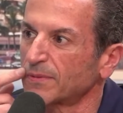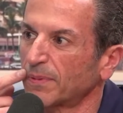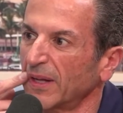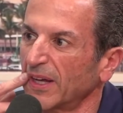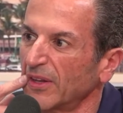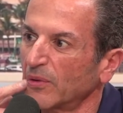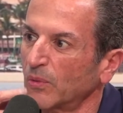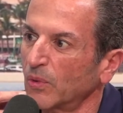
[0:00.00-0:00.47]

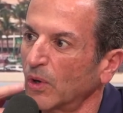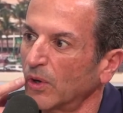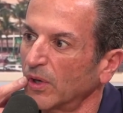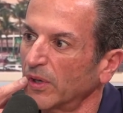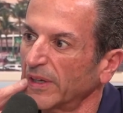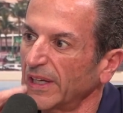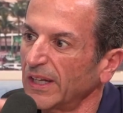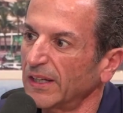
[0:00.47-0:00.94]
play the
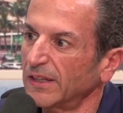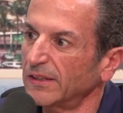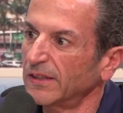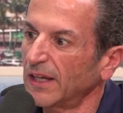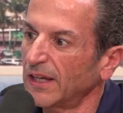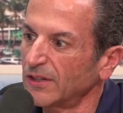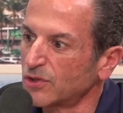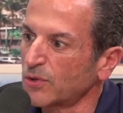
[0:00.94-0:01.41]
role in
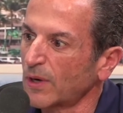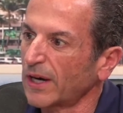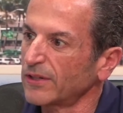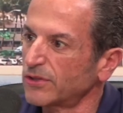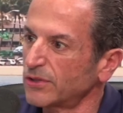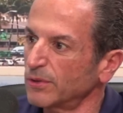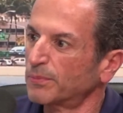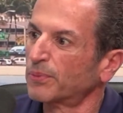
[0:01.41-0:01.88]
trying
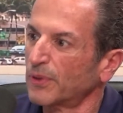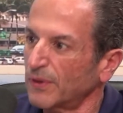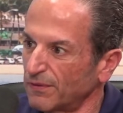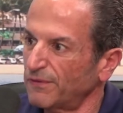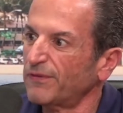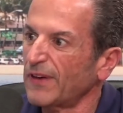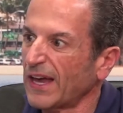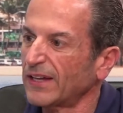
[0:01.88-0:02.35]
to
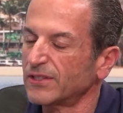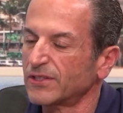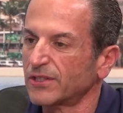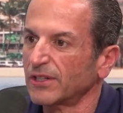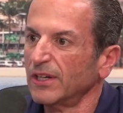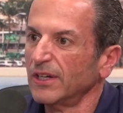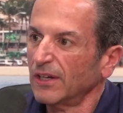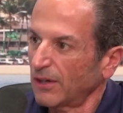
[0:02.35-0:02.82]
prevent